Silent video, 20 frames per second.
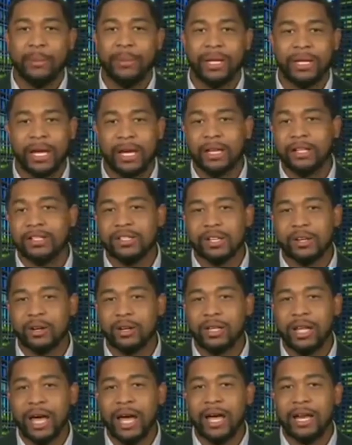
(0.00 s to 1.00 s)
I mean, they
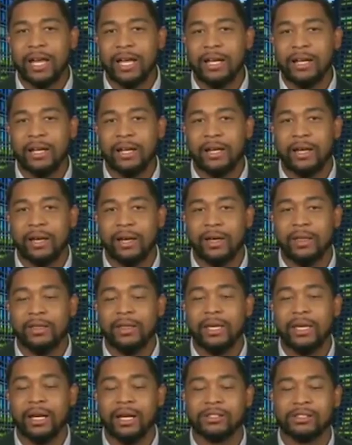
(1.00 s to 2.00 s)
consider that in
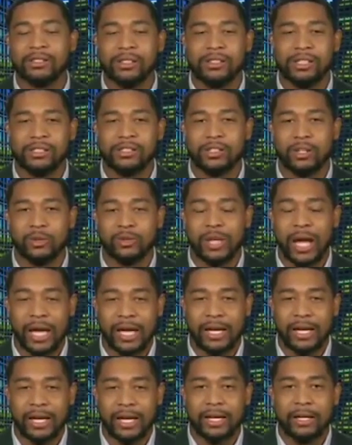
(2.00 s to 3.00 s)
the statistical
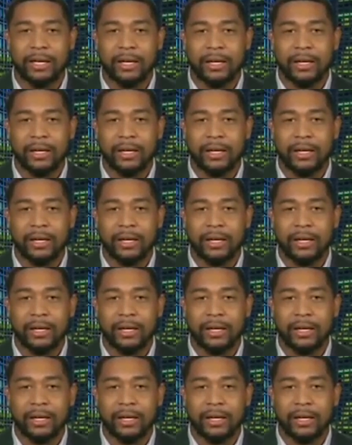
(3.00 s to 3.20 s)
data.